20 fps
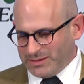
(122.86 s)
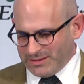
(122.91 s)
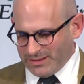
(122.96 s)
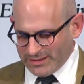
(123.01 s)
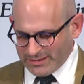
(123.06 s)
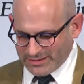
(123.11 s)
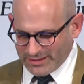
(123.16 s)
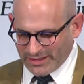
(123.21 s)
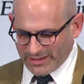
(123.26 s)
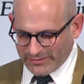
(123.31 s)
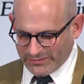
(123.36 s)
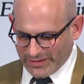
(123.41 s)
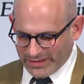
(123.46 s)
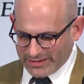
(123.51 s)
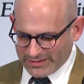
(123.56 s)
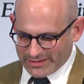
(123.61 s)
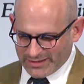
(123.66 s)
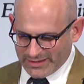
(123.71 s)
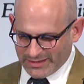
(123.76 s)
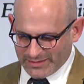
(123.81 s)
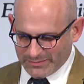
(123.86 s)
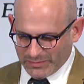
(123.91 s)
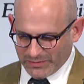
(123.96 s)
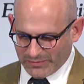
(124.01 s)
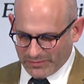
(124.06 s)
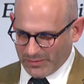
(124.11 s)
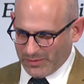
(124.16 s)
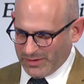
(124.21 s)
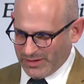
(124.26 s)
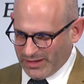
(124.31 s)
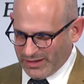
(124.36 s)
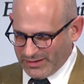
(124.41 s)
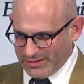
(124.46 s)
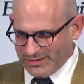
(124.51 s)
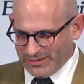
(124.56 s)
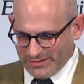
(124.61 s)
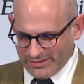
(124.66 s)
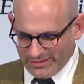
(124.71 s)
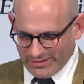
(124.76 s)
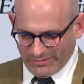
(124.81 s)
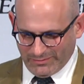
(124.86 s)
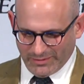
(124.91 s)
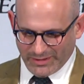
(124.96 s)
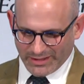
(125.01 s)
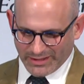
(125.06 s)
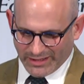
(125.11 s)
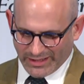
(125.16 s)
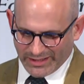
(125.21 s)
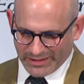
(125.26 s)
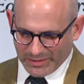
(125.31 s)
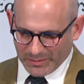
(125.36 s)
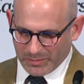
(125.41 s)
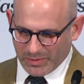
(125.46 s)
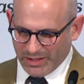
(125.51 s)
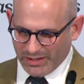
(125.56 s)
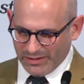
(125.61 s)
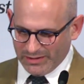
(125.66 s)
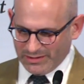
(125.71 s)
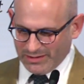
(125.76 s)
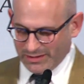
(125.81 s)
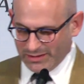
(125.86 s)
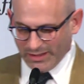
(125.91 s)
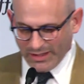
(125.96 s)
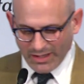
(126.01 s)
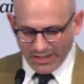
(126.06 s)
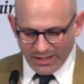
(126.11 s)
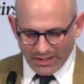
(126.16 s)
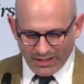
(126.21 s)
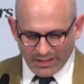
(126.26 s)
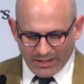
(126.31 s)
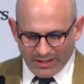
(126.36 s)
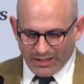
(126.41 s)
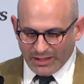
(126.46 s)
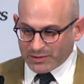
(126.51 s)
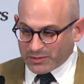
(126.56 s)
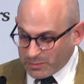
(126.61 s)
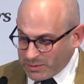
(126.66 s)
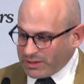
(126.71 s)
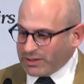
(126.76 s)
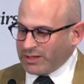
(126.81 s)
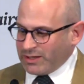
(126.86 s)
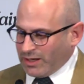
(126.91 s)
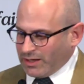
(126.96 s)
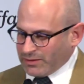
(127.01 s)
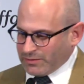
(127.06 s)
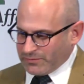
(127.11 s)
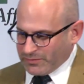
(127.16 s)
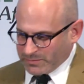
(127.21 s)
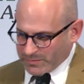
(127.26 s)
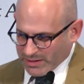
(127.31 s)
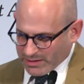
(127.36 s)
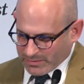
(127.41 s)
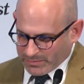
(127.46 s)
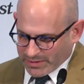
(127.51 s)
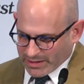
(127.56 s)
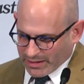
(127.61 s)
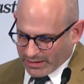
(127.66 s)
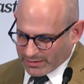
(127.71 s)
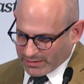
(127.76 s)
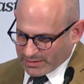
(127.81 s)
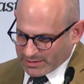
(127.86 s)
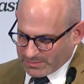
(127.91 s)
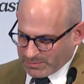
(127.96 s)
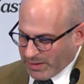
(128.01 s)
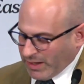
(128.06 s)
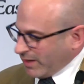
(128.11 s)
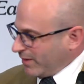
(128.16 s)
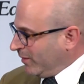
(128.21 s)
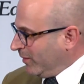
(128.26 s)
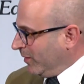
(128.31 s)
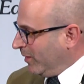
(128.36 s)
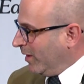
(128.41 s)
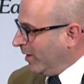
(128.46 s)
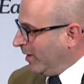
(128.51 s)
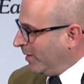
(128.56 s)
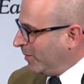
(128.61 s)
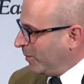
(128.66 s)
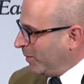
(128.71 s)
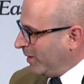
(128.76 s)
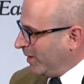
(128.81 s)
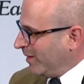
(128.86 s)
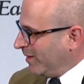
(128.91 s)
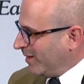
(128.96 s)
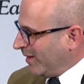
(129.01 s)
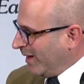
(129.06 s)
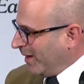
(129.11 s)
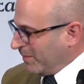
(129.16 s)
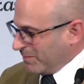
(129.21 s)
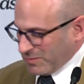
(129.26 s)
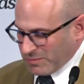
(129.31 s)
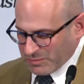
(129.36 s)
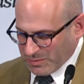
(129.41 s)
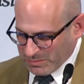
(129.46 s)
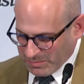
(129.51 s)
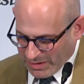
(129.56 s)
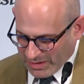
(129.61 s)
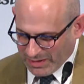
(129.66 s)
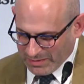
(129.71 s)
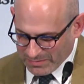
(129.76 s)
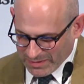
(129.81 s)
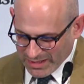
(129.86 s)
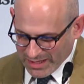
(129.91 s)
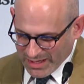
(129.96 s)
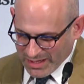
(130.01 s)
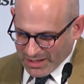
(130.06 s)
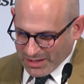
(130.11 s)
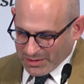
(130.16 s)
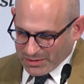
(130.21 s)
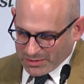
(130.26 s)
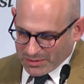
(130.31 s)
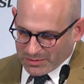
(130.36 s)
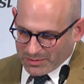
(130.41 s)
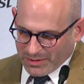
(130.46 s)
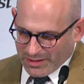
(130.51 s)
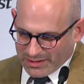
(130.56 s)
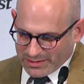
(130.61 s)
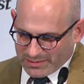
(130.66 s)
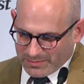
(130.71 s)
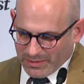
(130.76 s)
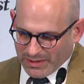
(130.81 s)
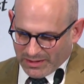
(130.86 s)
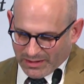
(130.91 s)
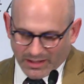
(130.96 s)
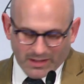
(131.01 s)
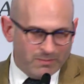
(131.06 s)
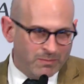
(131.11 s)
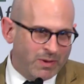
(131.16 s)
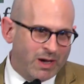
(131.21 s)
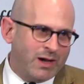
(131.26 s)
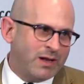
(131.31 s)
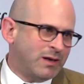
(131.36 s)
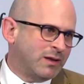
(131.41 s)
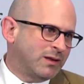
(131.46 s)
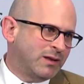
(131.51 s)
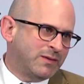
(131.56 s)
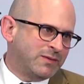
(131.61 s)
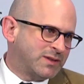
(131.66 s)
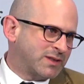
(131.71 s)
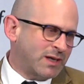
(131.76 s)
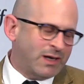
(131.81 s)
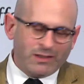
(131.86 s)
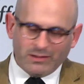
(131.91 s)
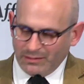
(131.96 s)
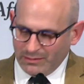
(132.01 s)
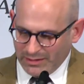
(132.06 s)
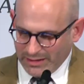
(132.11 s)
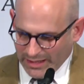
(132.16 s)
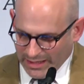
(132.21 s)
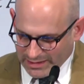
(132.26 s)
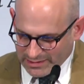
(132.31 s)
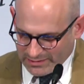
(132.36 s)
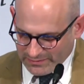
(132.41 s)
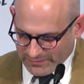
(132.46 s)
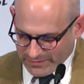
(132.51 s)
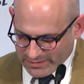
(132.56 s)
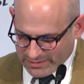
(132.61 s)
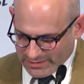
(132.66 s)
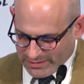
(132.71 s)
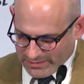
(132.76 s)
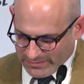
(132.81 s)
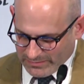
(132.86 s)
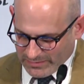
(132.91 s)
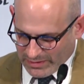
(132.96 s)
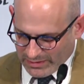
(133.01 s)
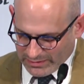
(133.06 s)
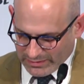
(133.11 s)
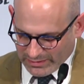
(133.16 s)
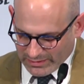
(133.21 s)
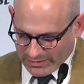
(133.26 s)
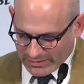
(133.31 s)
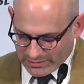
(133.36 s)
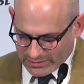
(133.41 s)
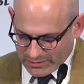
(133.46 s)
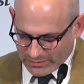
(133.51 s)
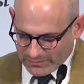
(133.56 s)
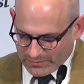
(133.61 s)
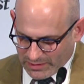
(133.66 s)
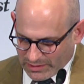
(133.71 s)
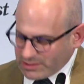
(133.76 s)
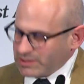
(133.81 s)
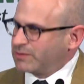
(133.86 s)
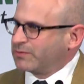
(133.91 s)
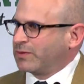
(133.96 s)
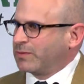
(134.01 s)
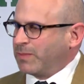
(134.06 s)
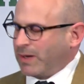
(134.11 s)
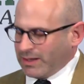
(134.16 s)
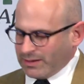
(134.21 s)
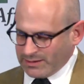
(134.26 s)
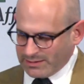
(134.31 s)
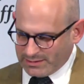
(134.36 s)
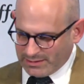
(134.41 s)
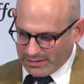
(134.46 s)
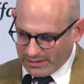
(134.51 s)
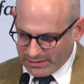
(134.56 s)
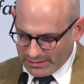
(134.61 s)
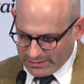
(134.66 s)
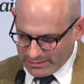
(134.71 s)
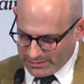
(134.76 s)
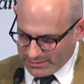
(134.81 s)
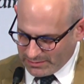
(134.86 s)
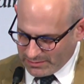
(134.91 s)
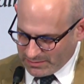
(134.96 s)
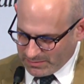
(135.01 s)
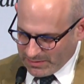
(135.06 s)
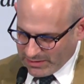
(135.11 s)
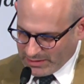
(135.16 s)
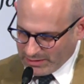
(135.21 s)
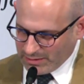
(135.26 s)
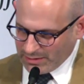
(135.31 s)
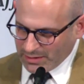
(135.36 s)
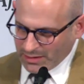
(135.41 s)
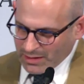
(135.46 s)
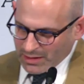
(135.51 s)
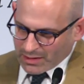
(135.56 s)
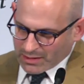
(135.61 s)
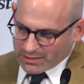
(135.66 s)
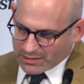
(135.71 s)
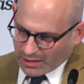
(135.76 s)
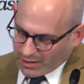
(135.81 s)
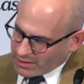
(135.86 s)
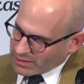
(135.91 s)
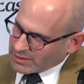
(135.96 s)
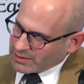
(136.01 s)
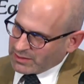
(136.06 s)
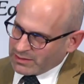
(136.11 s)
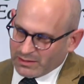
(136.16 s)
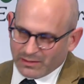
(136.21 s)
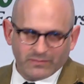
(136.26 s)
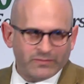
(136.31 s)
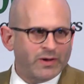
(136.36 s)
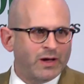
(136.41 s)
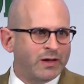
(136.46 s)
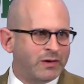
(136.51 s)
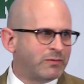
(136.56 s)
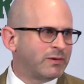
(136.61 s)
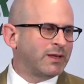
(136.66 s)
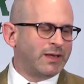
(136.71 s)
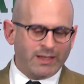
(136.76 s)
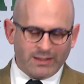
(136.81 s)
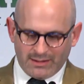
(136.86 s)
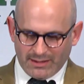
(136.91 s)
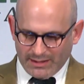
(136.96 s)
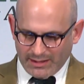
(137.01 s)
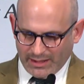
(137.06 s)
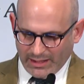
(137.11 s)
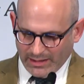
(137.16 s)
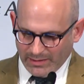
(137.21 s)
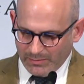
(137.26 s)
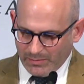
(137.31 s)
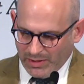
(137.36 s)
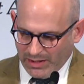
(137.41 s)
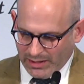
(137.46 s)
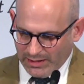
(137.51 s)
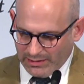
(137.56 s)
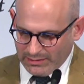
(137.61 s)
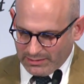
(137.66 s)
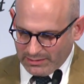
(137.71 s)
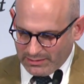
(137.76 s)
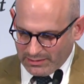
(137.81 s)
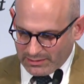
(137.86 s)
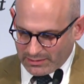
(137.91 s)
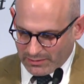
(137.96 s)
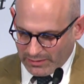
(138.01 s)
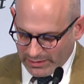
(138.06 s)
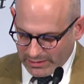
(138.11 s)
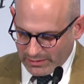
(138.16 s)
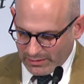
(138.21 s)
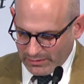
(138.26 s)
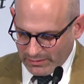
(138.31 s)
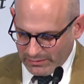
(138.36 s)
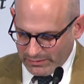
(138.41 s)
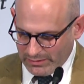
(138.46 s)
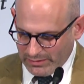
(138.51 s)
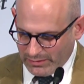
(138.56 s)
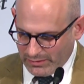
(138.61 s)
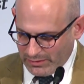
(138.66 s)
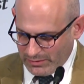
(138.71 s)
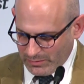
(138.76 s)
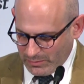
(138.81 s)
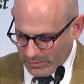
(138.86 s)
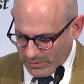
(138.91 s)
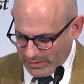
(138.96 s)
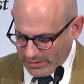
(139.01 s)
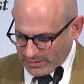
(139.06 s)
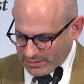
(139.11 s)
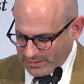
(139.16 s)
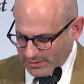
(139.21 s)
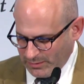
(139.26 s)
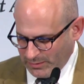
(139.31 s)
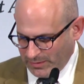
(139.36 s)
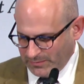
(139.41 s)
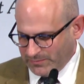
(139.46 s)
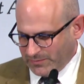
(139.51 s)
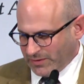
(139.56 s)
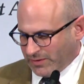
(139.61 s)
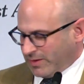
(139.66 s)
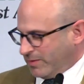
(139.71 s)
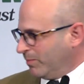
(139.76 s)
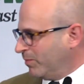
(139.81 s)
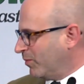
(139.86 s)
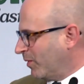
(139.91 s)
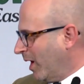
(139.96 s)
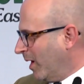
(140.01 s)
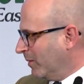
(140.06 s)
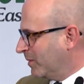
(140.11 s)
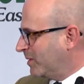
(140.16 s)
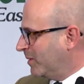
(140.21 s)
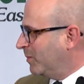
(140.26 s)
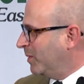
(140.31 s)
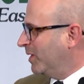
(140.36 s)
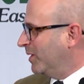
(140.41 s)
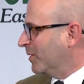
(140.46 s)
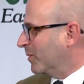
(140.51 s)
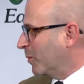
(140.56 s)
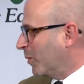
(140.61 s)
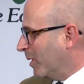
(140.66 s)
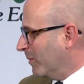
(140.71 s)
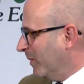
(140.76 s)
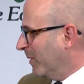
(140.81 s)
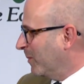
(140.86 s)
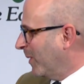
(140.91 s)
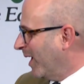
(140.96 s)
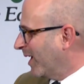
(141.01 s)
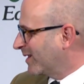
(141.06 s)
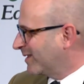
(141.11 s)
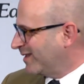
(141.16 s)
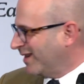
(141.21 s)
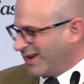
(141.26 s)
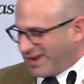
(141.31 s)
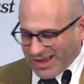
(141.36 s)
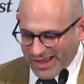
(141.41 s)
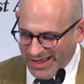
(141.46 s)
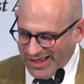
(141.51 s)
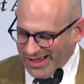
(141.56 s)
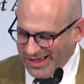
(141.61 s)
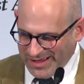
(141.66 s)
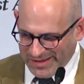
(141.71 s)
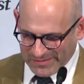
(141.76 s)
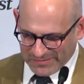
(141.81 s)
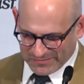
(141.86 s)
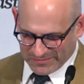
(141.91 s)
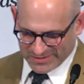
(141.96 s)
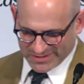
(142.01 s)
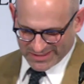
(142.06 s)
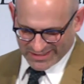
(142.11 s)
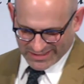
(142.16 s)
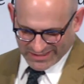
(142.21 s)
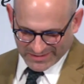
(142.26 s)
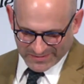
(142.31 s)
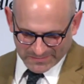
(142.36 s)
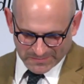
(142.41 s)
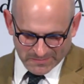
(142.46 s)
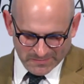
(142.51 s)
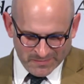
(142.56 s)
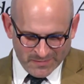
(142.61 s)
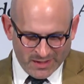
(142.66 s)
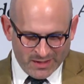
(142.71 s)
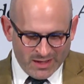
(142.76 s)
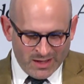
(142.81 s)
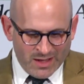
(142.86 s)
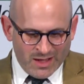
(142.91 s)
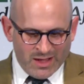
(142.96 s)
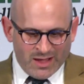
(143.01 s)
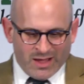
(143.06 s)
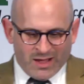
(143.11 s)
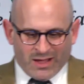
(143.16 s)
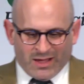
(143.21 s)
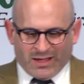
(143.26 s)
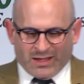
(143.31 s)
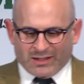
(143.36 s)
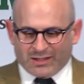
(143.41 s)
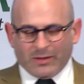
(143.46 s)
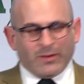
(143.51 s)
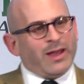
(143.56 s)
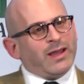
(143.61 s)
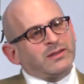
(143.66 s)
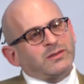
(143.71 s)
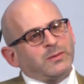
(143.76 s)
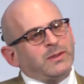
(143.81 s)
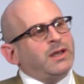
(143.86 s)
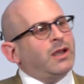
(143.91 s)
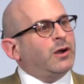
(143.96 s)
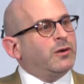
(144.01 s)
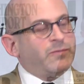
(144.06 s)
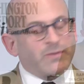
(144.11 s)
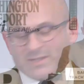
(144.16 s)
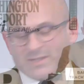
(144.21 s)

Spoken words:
nice to have 18 before the red light appears. It's really an honor for me to be on this panel with Rubin, who has been a model of scholarly activism on the issue of justice for Palestinians, and has been a target in an unrelenting campaign to discredit her and her work. So I'm very proud to be your warm-up act for today. So as we know, for